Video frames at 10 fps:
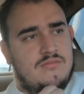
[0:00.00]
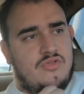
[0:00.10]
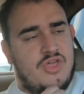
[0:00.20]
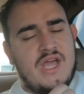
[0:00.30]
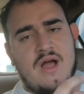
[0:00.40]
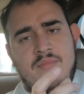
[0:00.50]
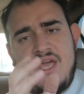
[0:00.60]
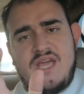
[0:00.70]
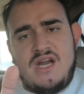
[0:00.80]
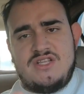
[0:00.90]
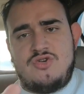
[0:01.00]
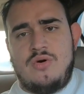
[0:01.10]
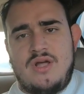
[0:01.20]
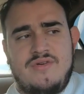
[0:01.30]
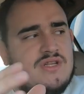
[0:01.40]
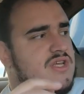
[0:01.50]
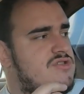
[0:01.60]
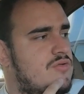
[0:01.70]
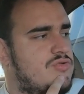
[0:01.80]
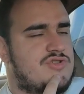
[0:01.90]
think I may get a 211
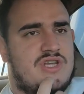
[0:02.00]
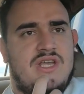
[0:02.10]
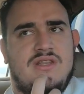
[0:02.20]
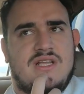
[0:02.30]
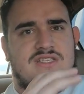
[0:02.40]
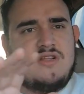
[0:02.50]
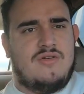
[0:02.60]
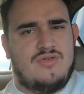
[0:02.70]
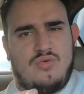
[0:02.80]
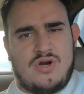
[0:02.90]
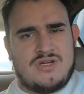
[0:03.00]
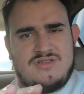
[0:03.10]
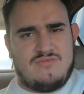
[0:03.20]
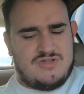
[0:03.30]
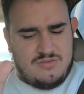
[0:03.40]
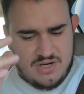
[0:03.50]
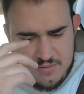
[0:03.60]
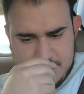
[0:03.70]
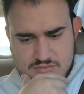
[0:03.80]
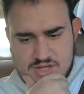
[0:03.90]
diesel. We'll see. That's still in the works. We'll see what
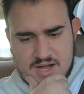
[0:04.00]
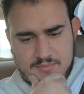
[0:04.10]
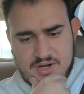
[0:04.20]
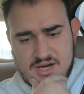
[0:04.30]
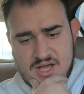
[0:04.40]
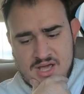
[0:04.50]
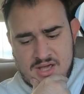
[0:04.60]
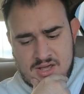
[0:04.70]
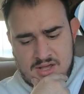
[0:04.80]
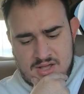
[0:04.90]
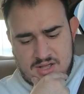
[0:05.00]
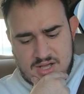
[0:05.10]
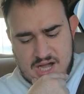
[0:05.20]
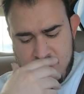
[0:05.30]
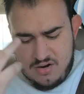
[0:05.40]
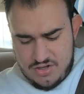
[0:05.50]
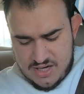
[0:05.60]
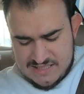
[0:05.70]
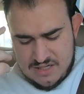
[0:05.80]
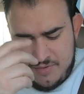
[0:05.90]
happens with that. But I don't know. You
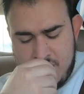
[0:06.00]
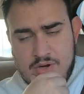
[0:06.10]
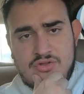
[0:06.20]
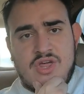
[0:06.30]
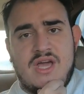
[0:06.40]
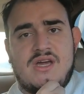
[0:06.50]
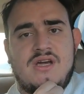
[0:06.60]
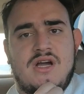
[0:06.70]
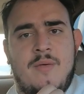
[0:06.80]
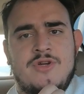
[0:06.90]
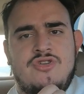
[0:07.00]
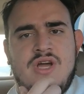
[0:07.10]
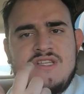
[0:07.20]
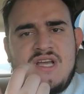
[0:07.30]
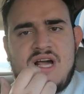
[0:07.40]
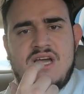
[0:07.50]
guys let me know what you think. How much you guys think I